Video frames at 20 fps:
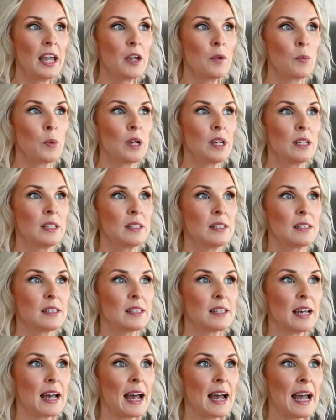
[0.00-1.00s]
it
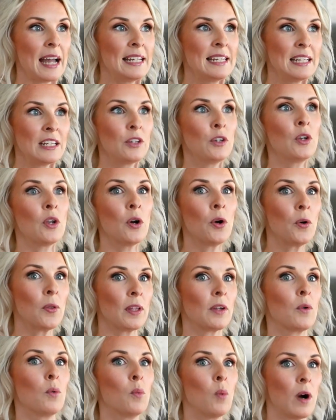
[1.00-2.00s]
was, I didn't know
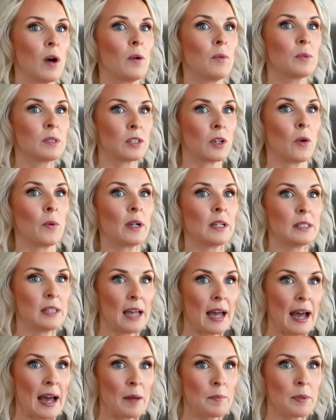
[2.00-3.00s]
like what was going
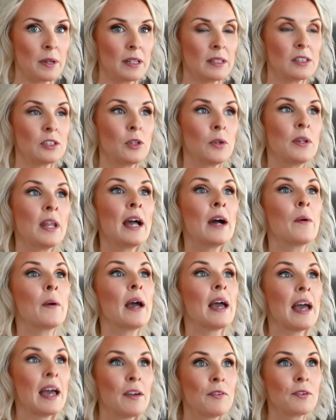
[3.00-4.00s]
to happen. So
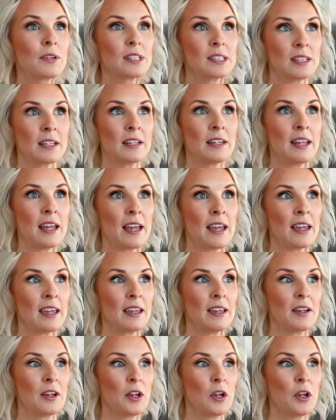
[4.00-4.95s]
now every Sunday